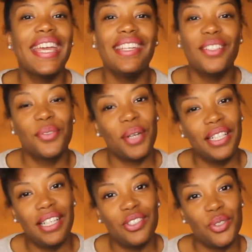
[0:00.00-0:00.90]
It is
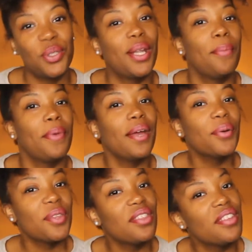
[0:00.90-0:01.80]
TheyNatural, and I'm back
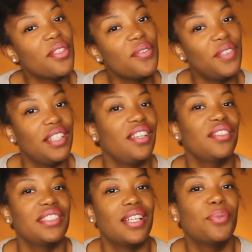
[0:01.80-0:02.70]
with another video
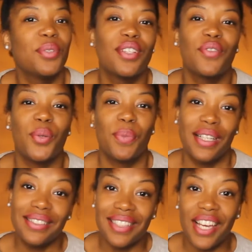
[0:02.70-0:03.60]
to help you live your
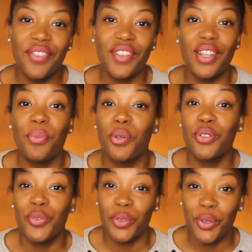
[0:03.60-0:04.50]
blessed life in the
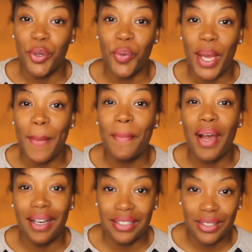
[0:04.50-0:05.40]
most frugal way
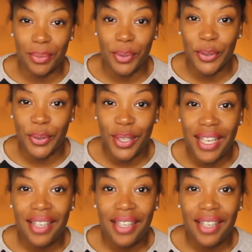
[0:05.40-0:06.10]
possible.